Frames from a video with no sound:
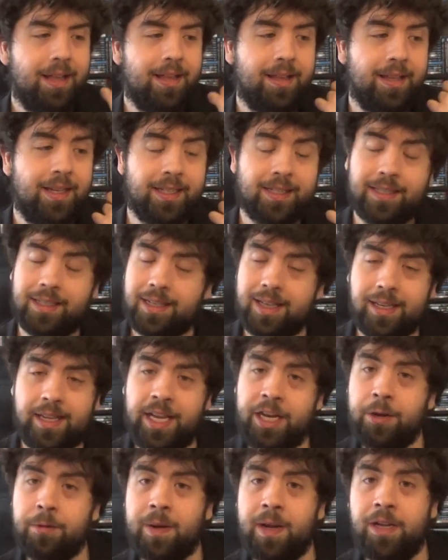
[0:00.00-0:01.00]
Is the
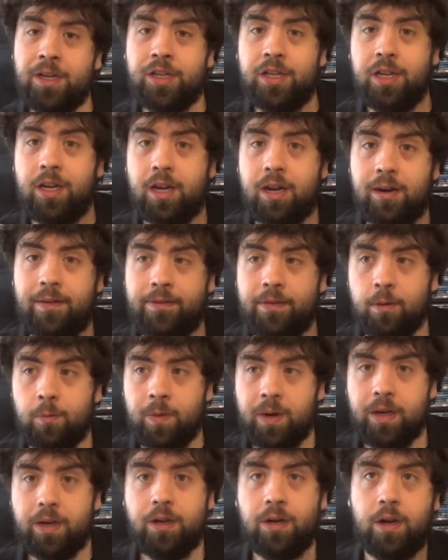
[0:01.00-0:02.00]
continuation of the
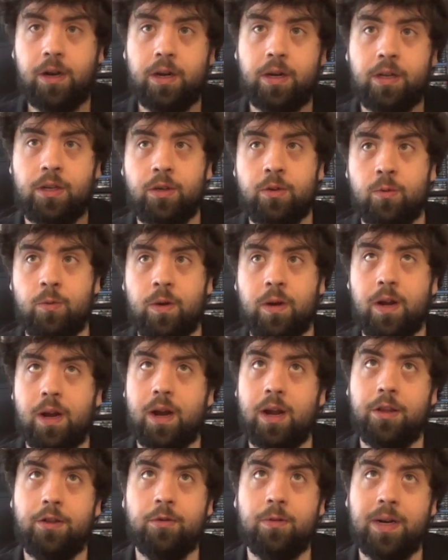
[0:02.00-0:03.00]
winter
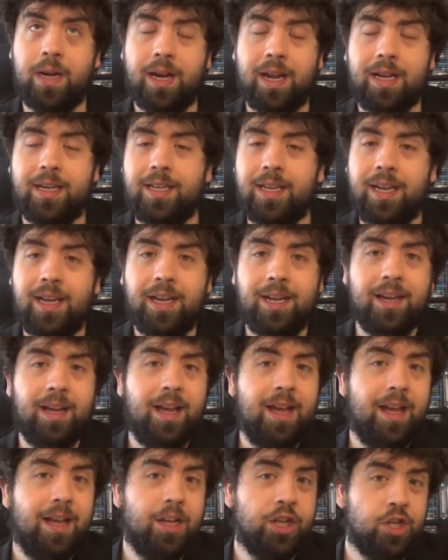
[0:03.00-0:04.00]
2019
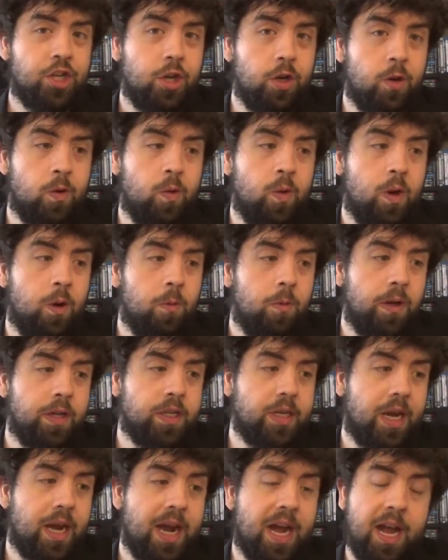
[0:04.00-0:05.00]
show,
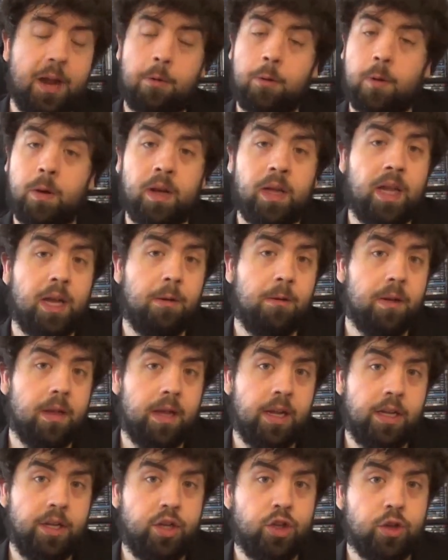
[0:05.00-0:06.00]
which I really,
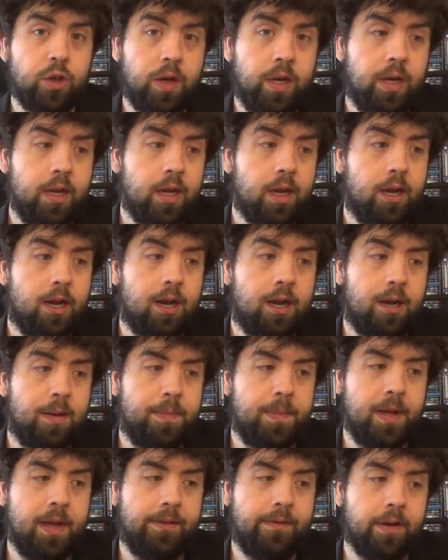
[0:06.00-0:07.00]
really enjoyed.
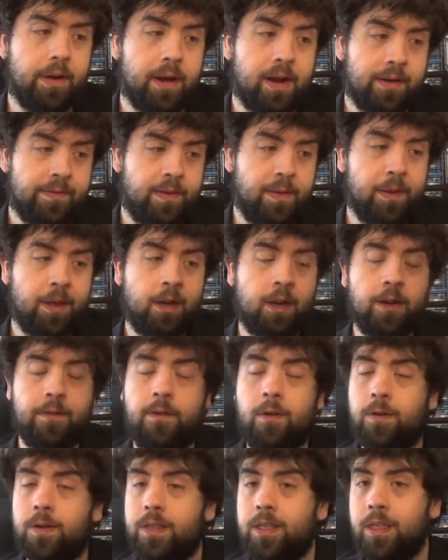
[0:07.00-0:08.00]
If you're not familiar, it
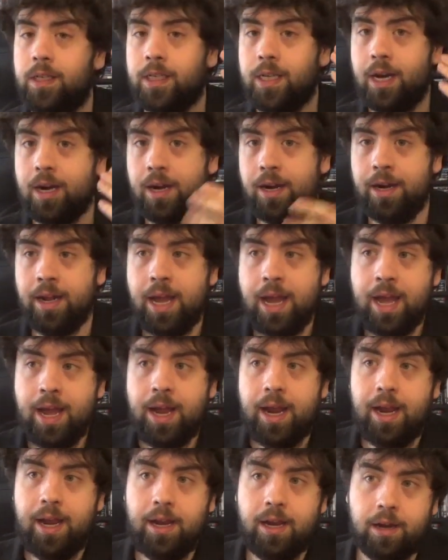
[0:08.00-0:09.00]
focuses on
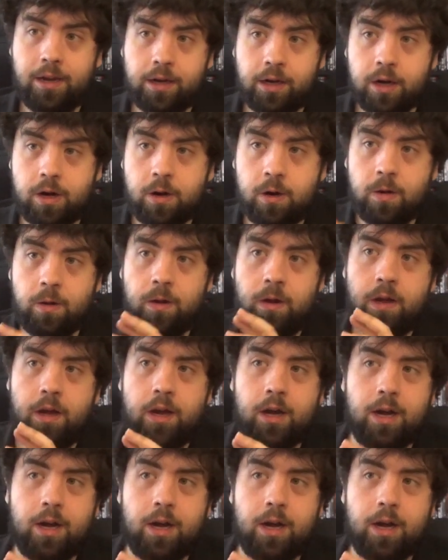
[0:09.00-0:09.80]
a young girl